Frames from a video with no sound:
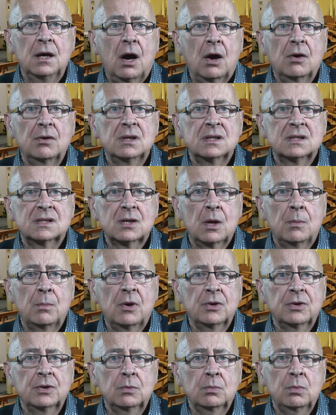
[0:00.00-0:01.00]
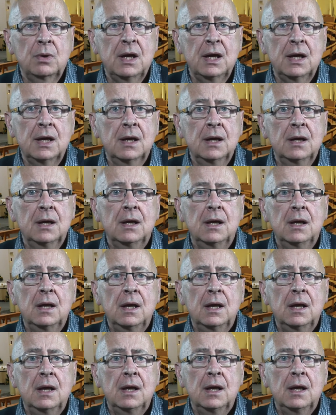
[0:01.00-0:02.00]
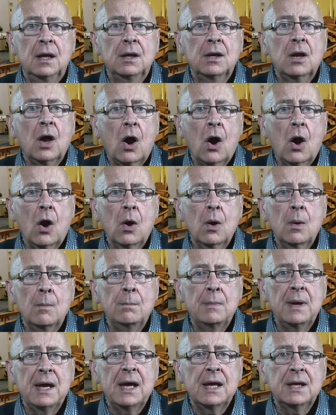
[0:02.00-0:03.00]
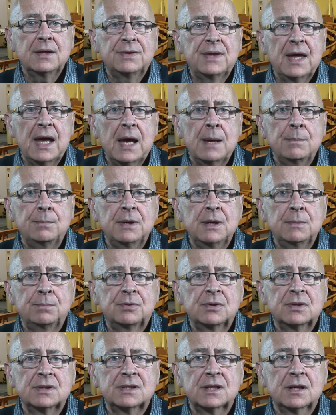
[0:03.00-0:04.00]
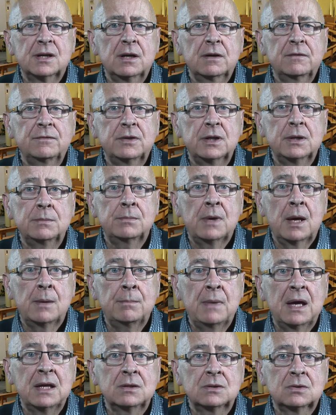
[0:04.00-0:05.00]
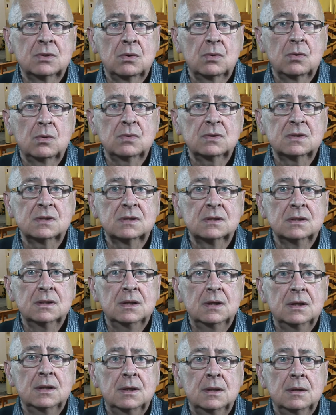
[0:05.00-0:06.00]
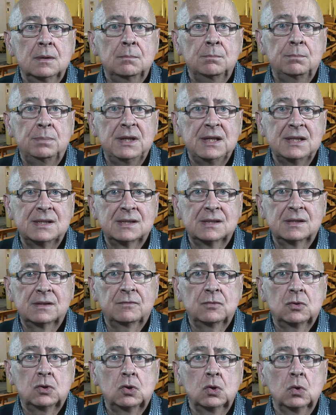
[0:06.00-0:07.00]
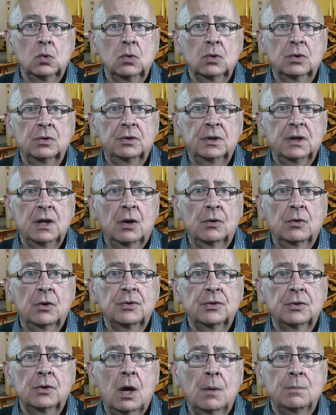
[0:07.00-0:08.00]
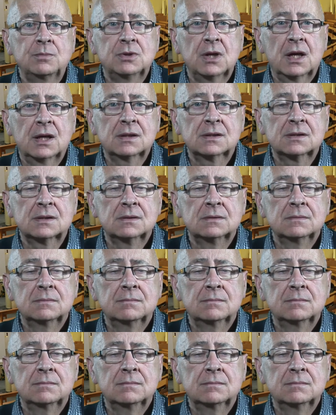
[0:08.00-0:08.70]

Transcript: or in some other way, nor may they be preserved in mementos, pieces of jewellery or other objects.